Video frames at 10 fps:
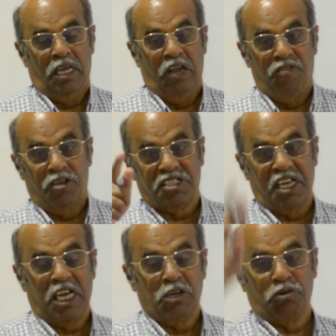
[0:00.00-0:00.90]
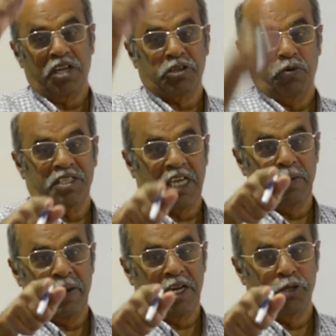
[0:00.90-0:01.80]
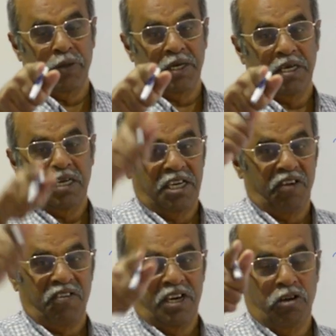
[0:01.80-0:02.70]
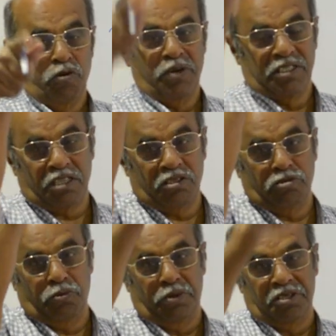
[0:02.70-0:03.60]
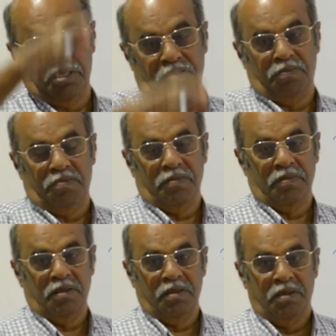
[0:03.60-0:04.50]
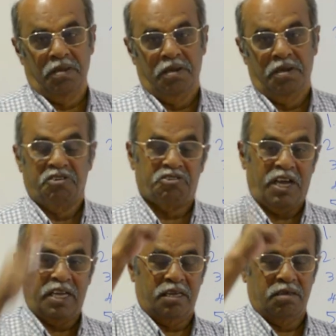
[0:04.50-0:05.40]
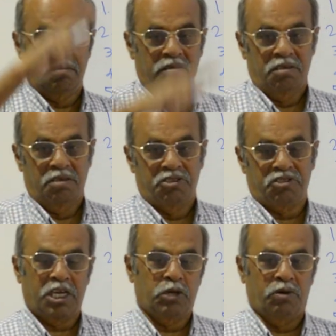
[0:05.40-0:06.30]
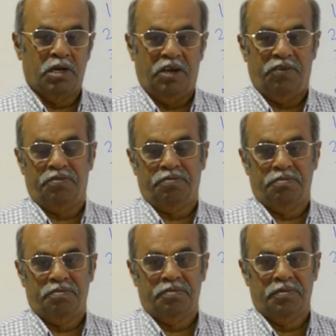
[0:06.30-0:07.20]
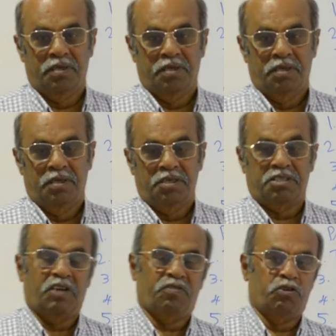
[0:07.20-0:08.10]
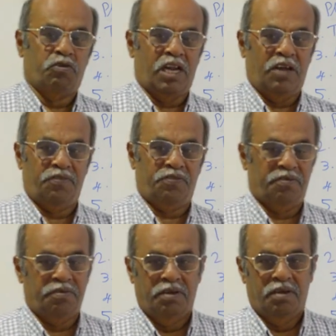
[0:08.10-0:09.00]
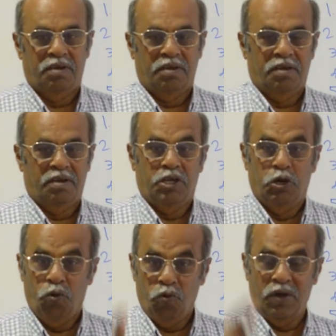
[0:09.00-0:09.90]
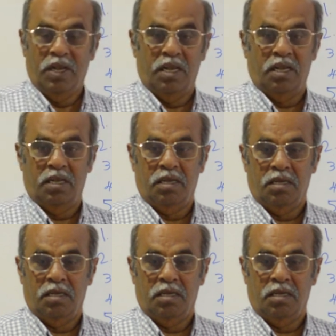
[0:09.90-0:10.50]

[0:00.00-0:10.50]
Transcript: If you are sticking to that, your time management, definitely you will be a successful person. Try. Try in your life. Try in your life. You will.